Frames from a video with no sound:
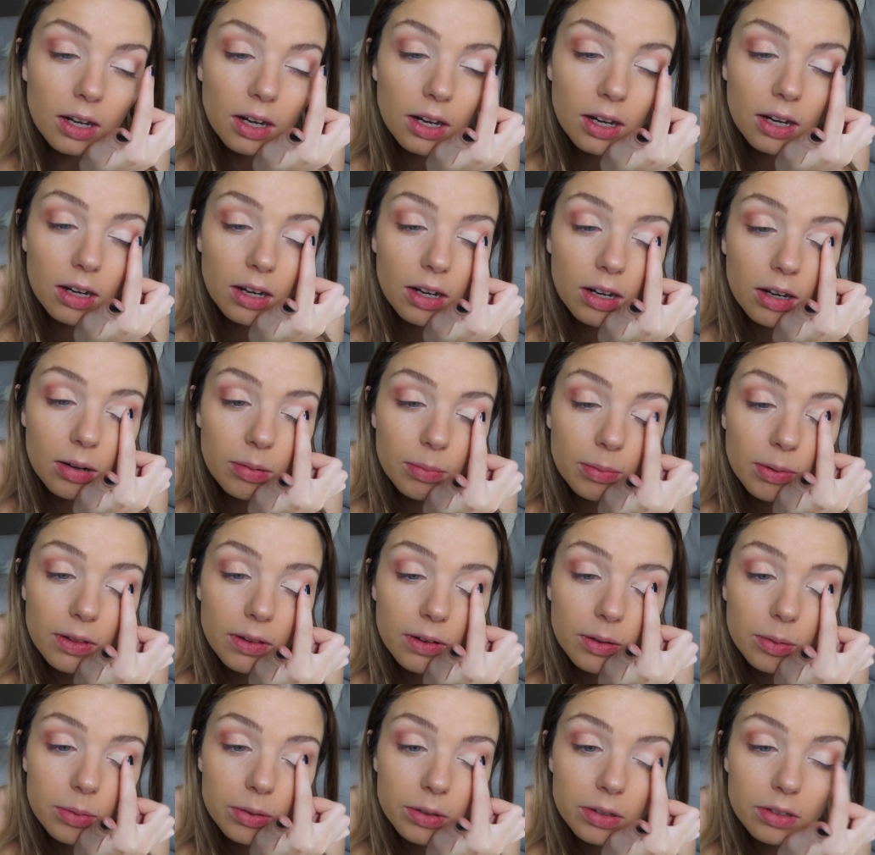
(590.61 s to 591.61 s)
And then
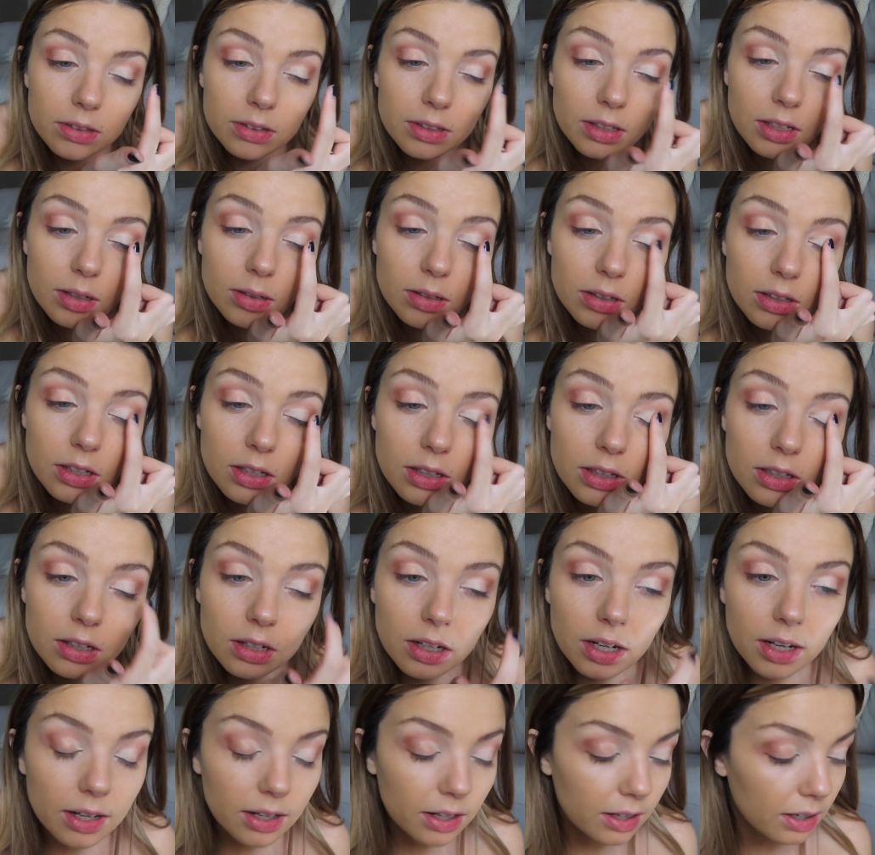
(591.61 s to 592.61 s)
I'll do the same on the other
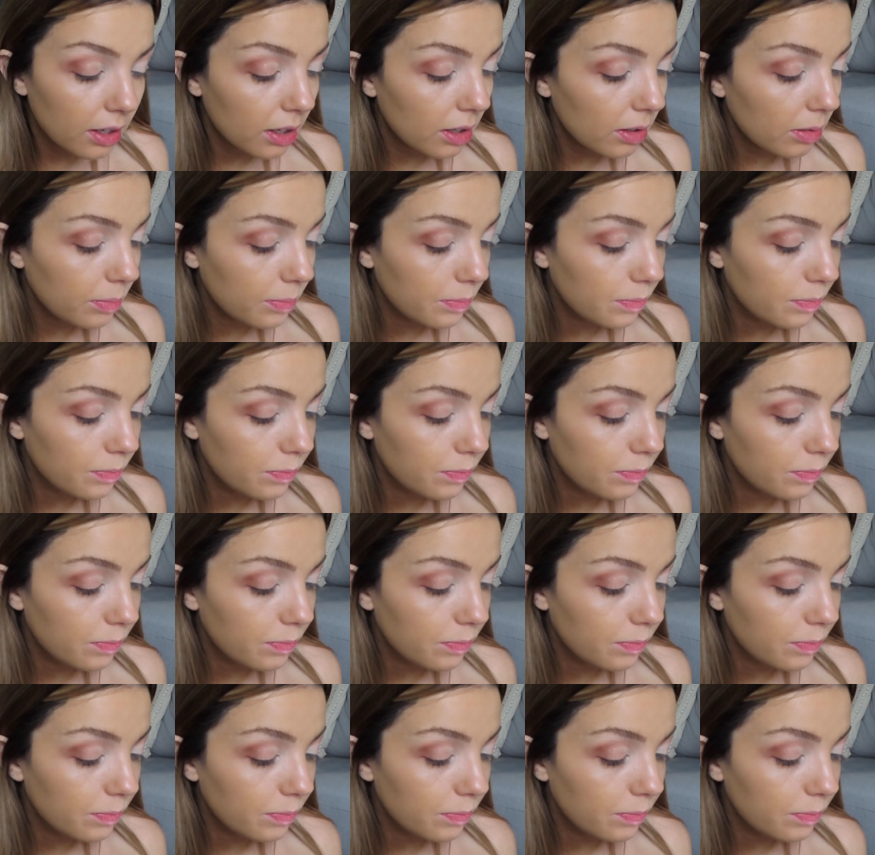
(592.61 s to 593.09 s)
eye.